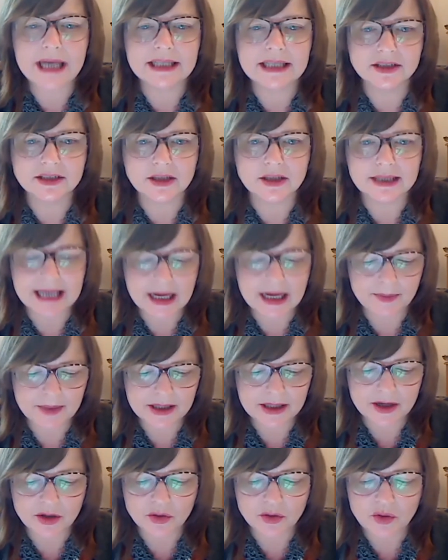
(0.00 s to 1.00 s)
So can we
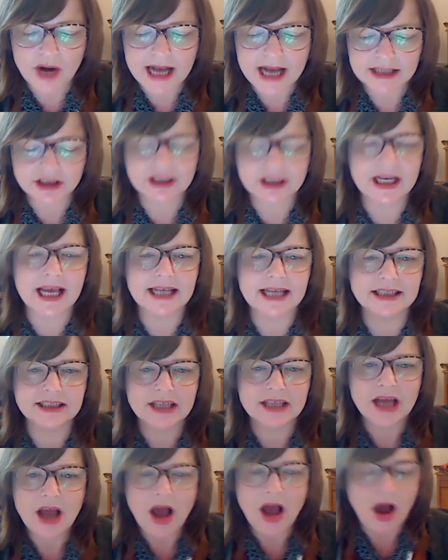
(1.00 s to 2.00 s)
congratulate
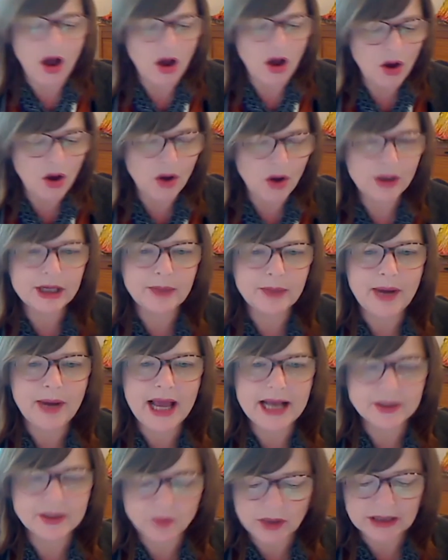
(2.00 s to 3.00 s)
our hockey players?
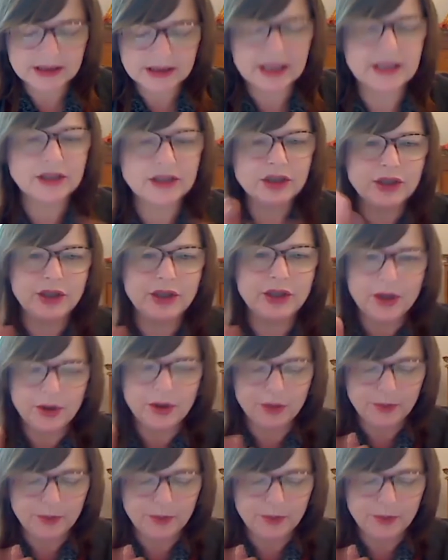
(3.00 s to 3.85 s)
Well done to you.